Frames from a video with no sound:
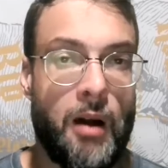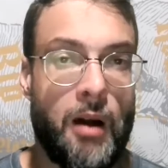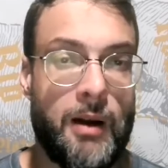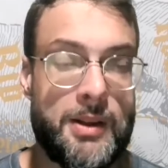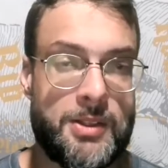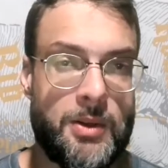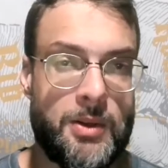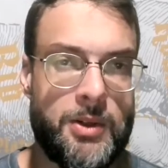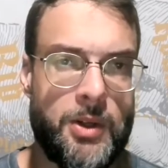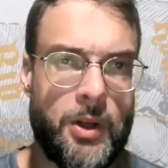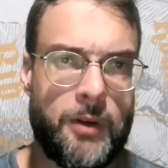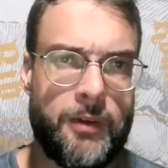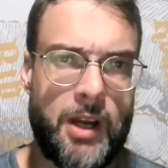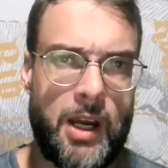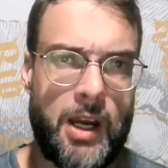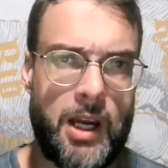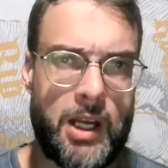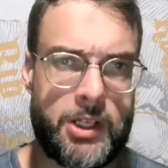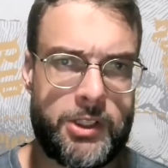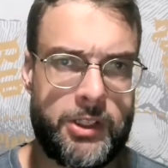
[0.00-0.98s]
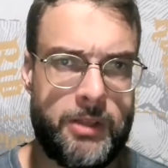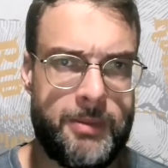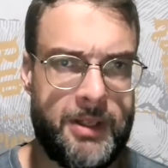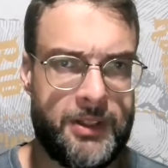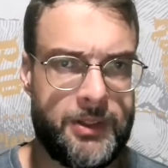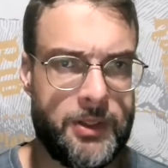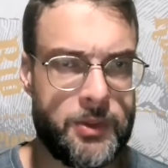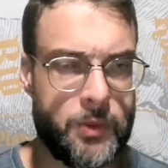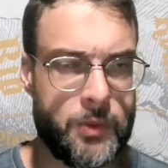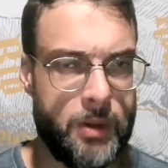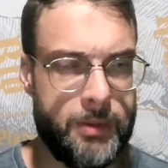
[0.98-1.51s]
All right, so a note of caution
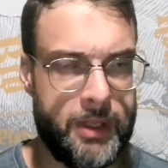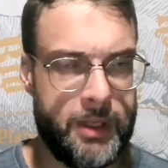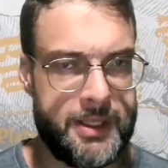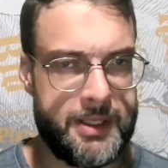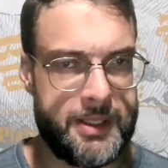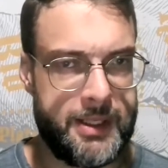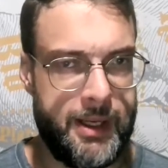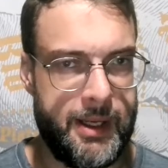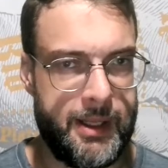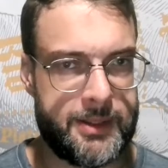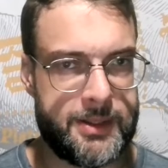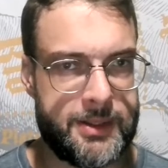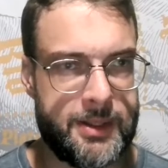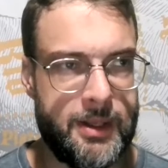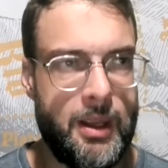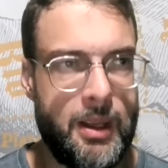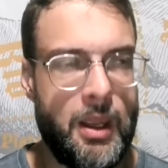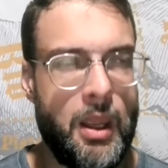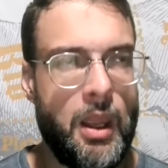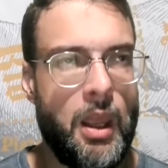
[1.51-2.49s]
about those ribeye steaks.